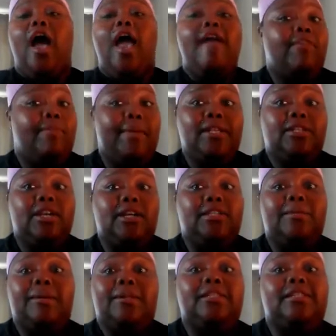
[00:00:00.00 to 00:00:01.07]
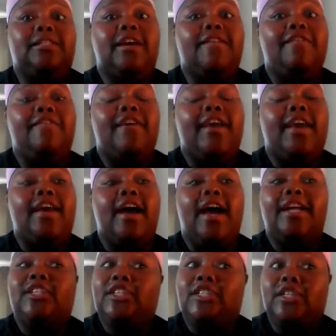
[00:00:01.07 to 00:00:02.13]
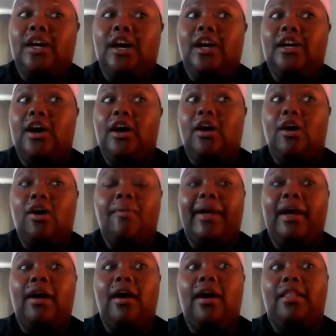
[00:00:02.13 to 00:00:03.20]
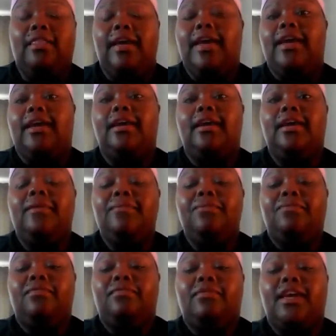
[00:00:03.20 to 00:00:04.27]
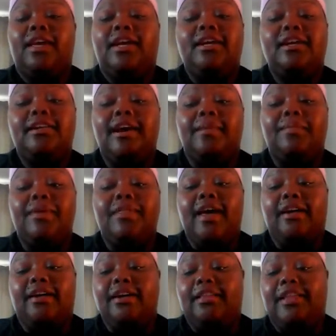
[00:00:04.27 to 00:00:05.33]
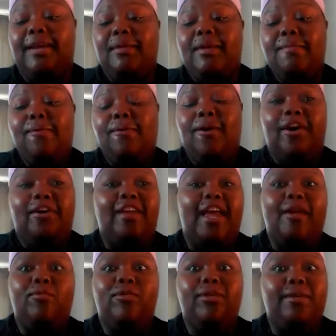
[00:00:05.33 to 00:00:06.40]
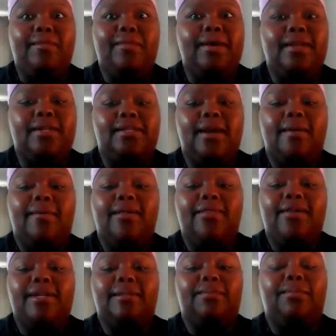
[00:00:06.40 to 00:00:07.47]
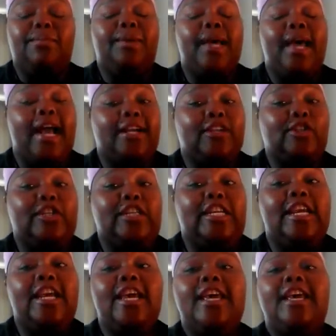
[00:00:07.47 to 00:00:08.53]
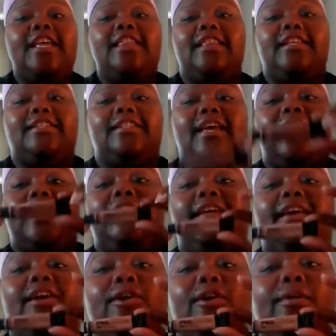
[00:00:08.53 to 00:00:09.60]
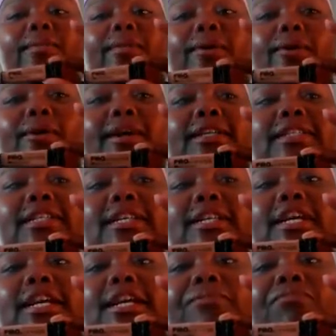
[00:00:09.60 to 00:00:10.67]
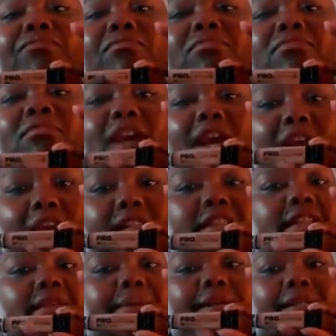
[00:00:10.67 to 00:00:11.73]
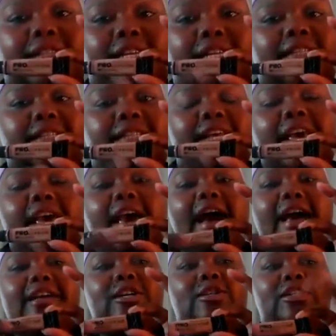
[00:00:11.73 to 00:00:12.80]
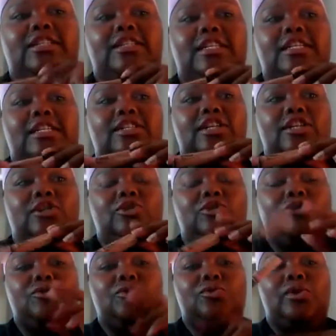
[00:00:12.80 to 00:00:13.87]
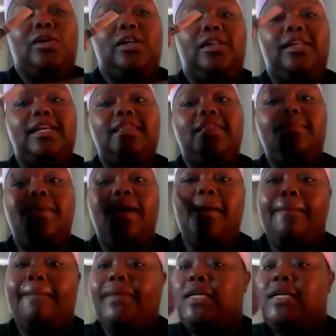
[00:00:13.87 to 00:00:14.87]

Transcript: everybody talks about this stuff and I just thought oh my god like it could not be that good like people are like really putting a dub on this but actually this LA Girl Pro Concealer is the business I use these to clean them up